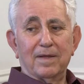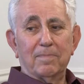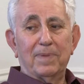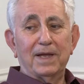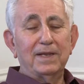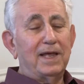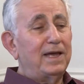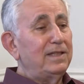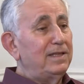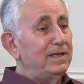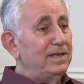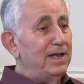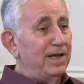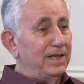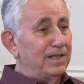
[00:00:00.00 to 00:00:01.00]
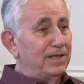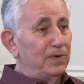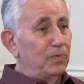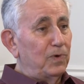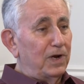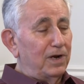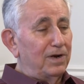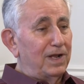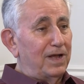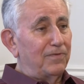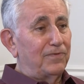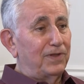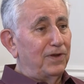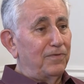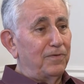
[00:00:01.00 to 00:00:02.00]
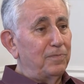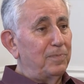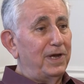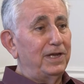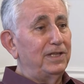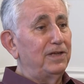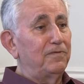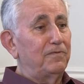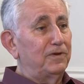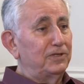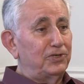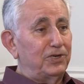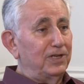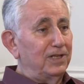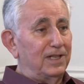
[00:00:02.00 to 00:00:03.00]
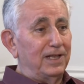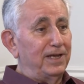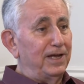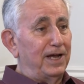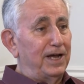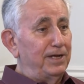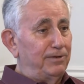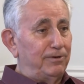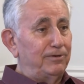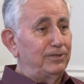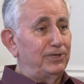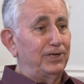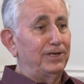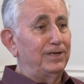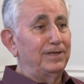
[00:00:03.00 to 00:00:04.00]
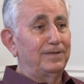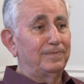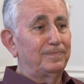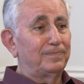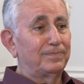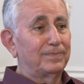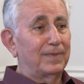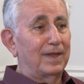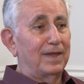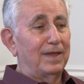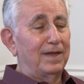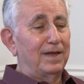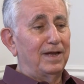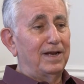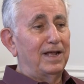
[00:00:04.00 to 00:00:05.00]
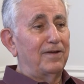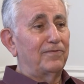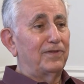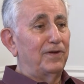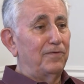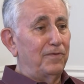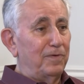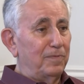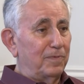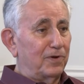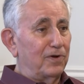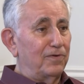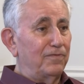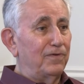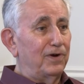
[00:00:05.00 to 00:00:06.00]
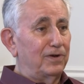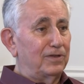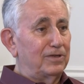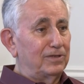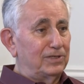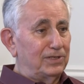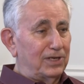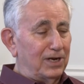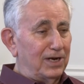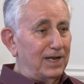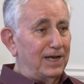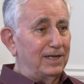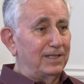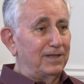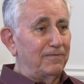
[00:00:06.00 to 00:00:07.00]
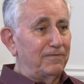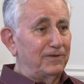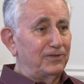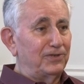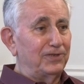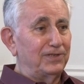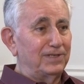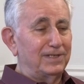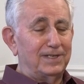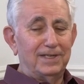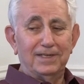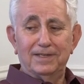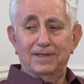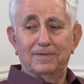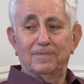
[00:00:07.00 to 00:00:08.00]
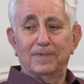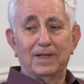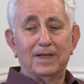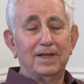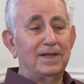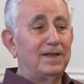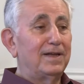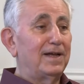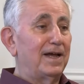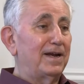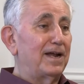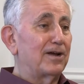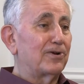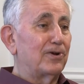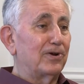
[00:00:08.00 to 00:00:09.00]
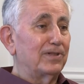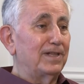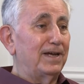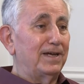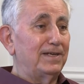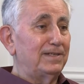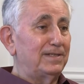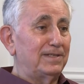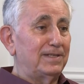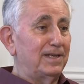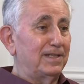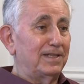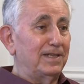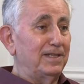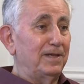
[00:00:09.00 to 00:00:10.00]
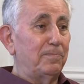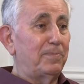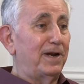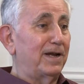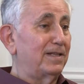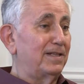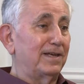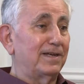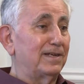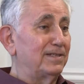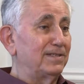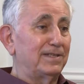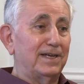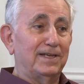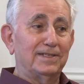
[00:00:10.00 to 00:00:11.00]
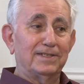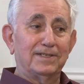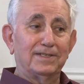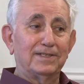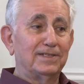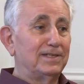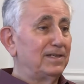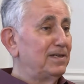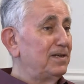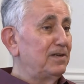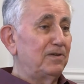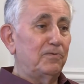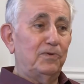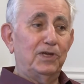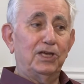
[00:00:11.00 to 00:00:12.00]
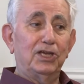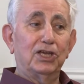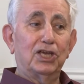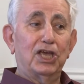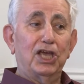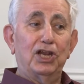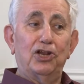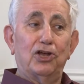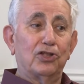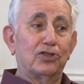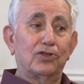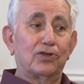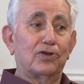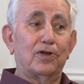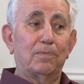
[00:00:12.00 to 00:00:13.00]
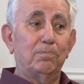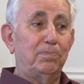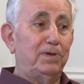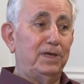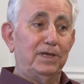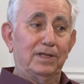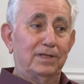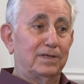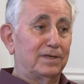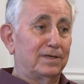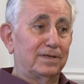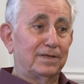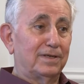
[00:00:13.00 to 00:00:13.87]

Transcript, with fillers: By nineteen eighty-one, after we made efficiently hydrogen, and after we converted sunlight efficiently, I recognized that in the practical sense, we cannot compete